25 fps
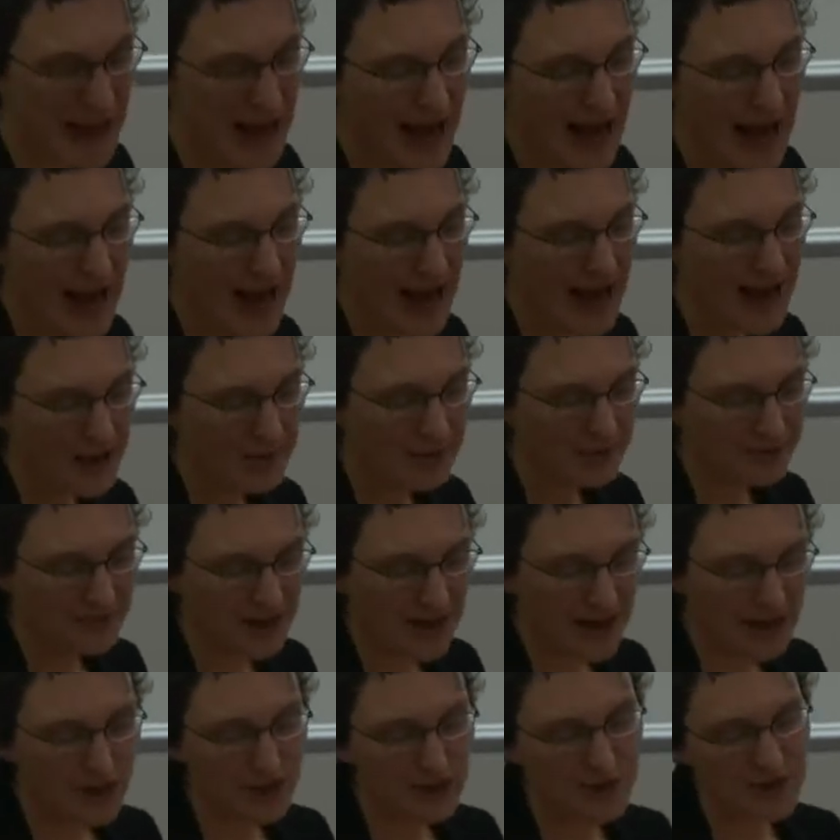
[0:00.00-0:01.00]
And
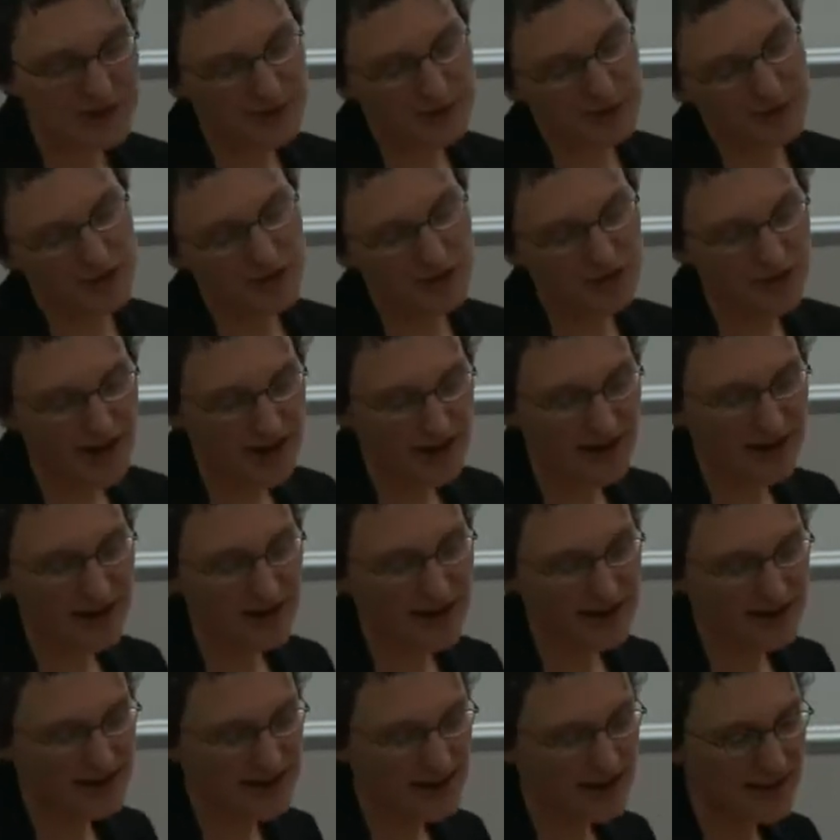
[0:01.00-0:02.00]
also, I suppose, to
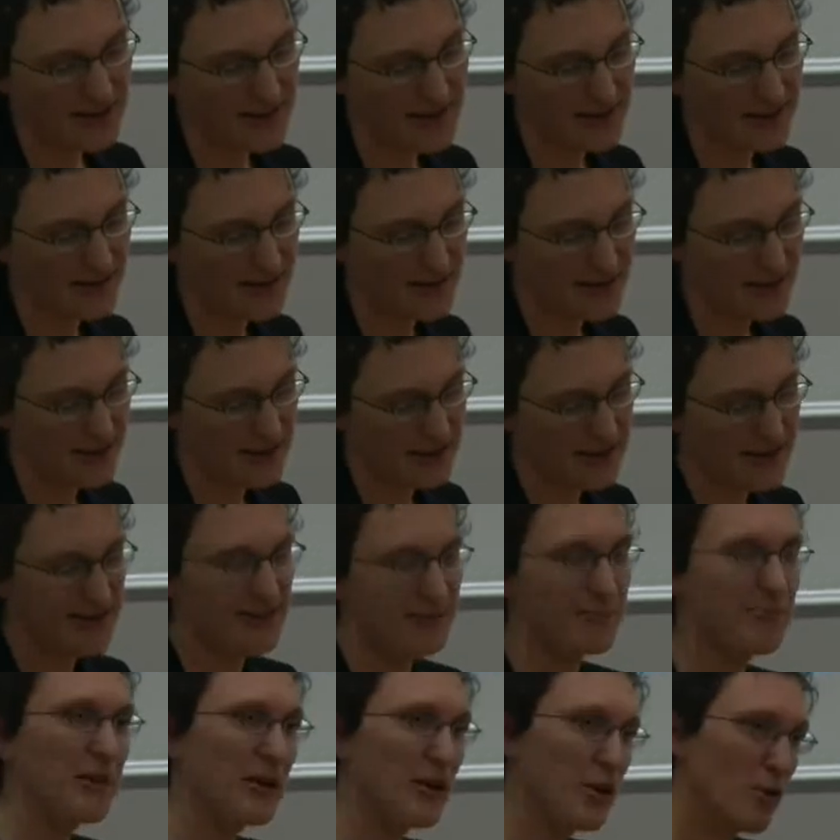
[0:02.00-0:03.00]
recognise the
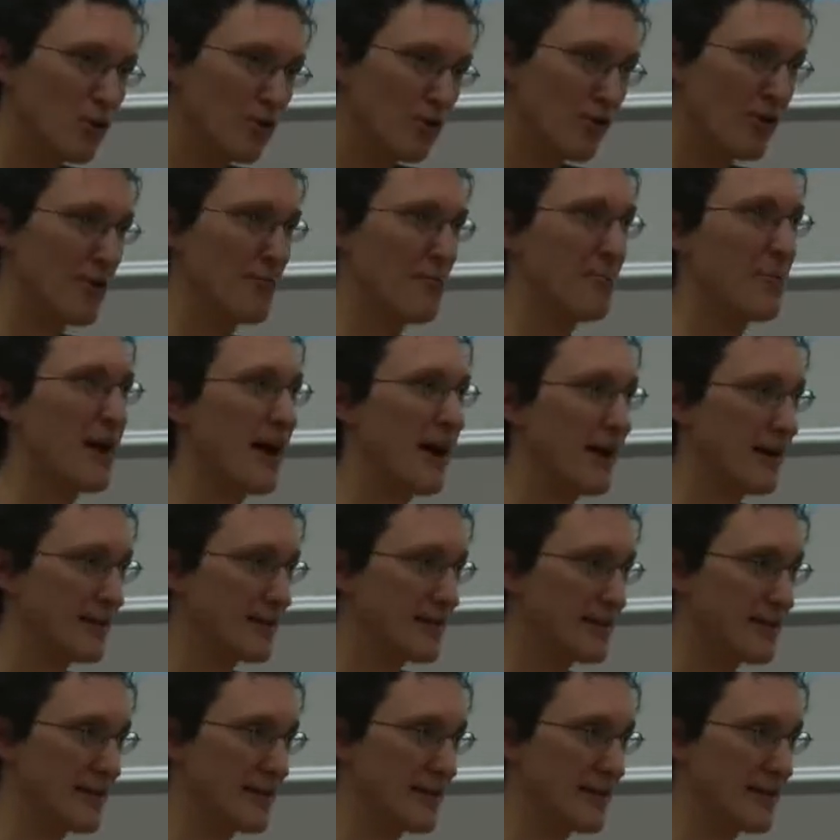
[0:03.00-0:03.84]
spillover impacts,